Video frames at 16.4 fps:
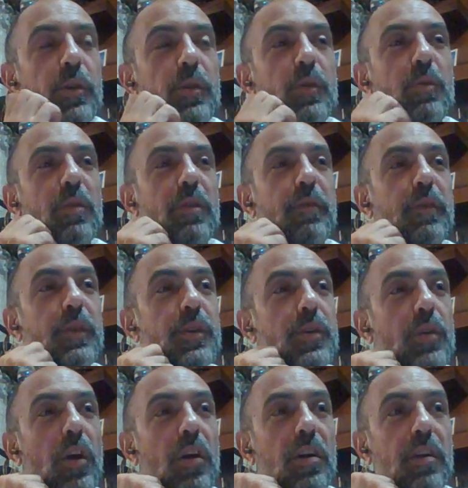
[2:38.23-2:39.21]
So when I
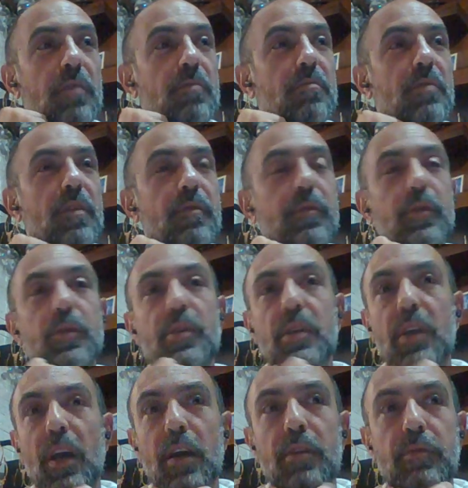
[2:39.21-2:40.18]
first saw him, the first
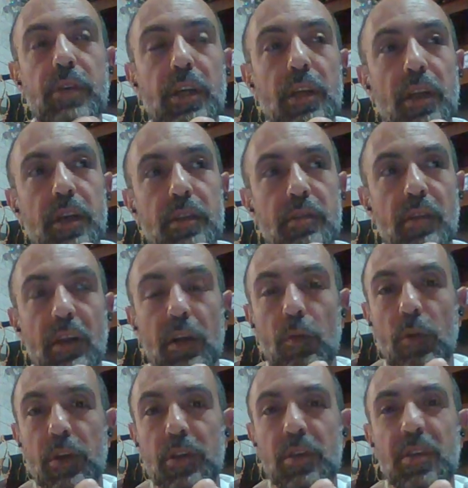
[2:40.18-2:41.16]
thing I realized that I
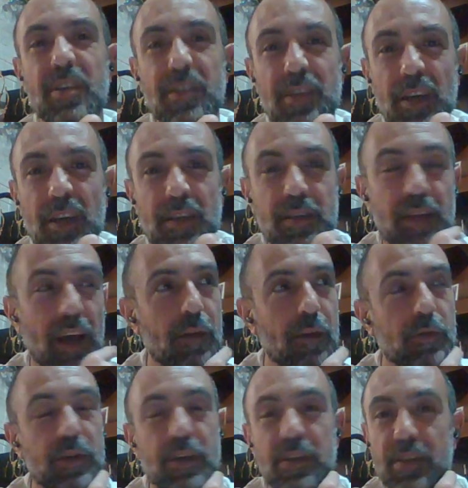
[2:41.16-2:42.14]
wanted to discuss
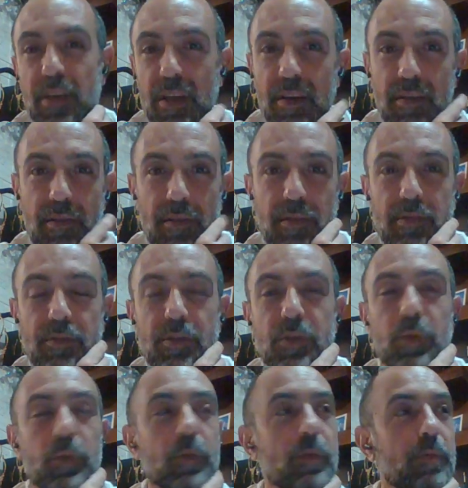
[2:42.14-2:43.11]
how he decided
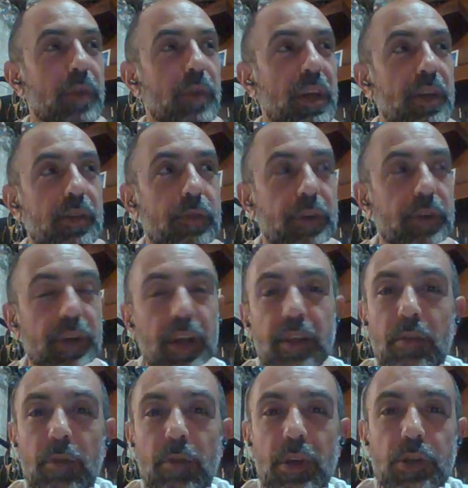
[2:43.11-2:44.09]
to like,
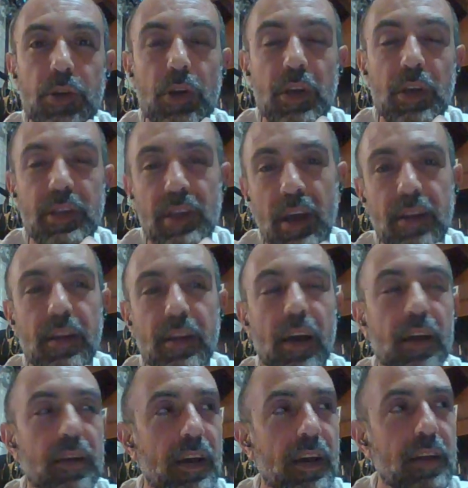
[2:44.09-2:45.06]
create the restaurant and.
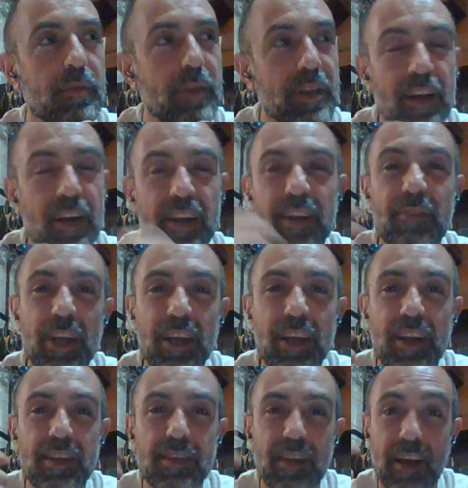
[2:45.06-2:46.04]
But then I
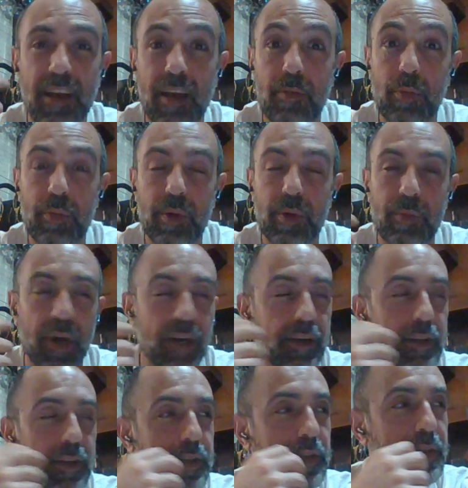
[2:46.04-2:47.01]
realized that I'm a bit
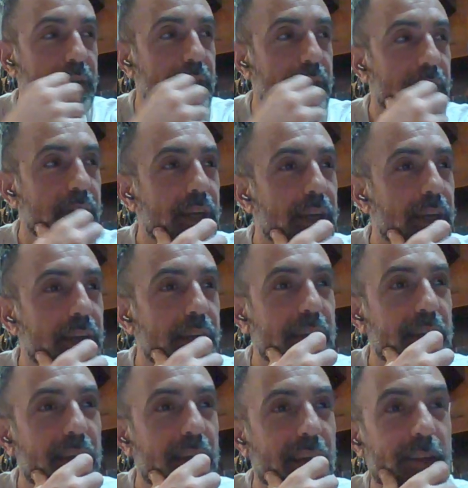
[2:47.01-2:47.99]
biased,
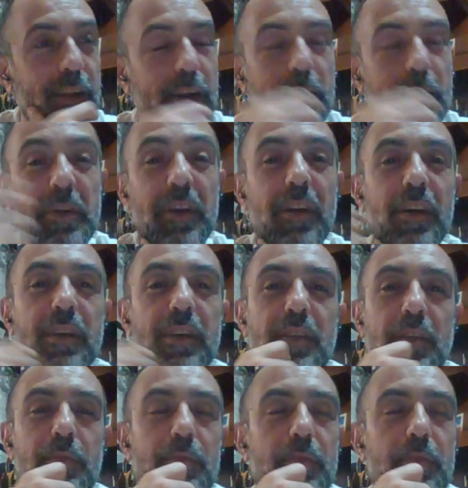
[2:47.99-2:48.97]
and then I
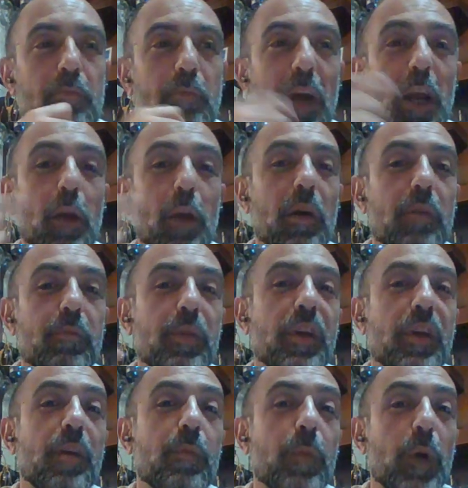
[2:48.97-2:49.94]
realized I might
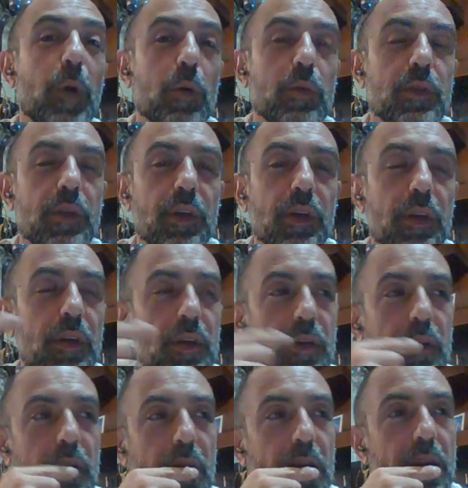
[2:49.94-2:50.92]
be imposing,
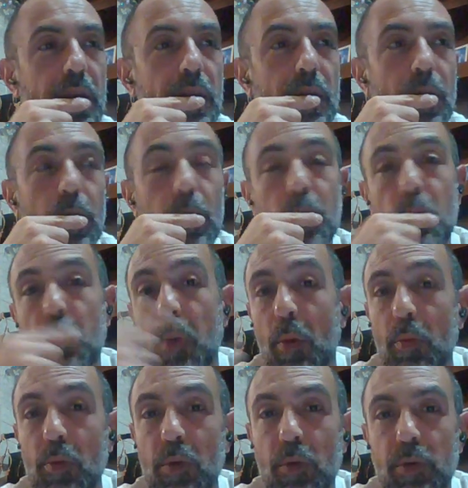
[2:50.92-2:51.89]
which
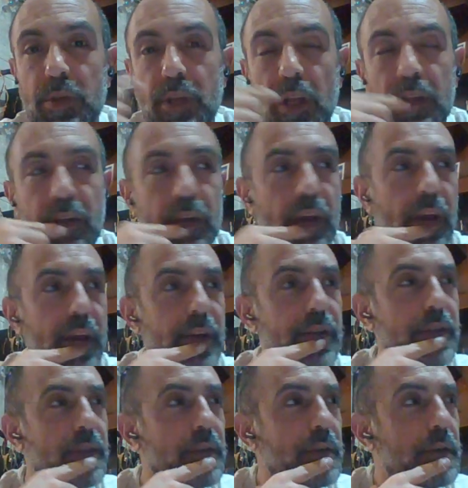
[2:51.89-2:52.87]
probably was not the
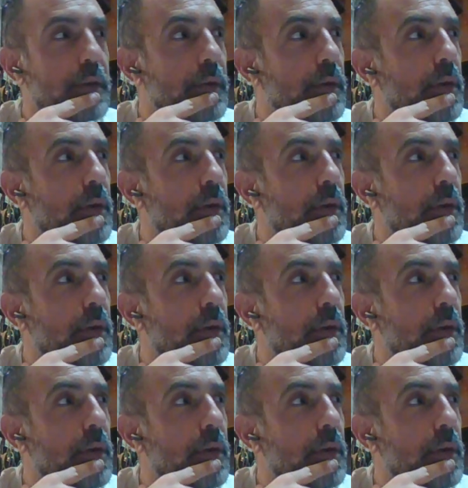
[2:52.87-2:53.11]
case.